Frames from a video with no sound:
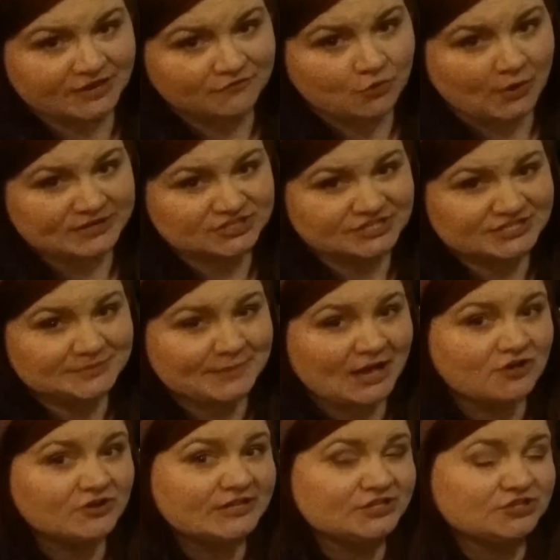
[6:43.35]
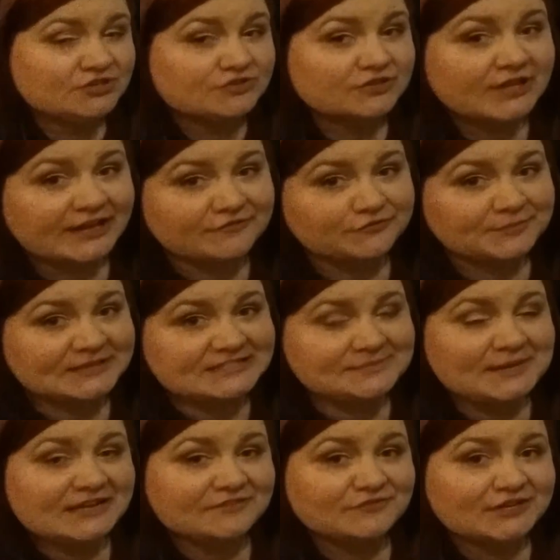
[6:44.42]
have questions about and you'd like for me to
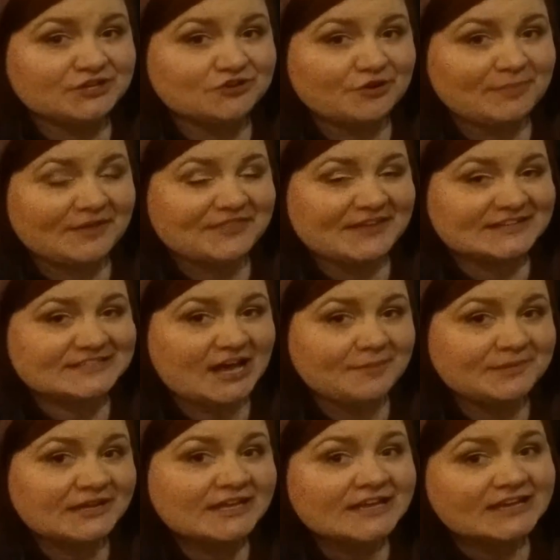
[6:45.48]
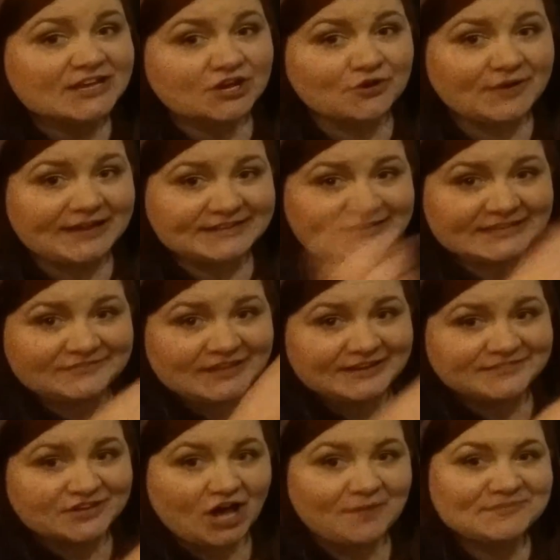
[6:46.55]
make a video about that topic, go ahead and leave that in
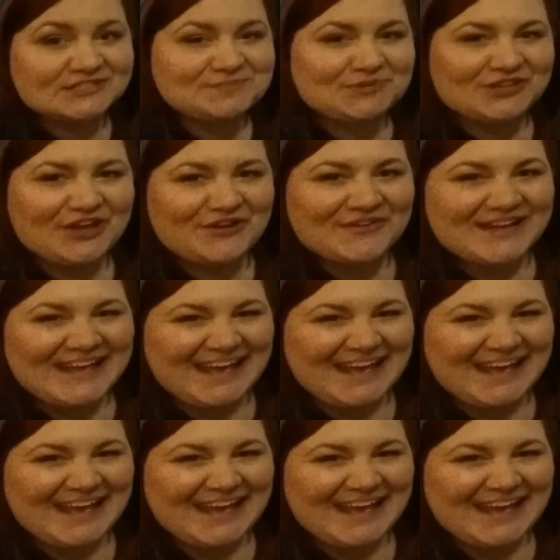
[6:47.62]
the comments below.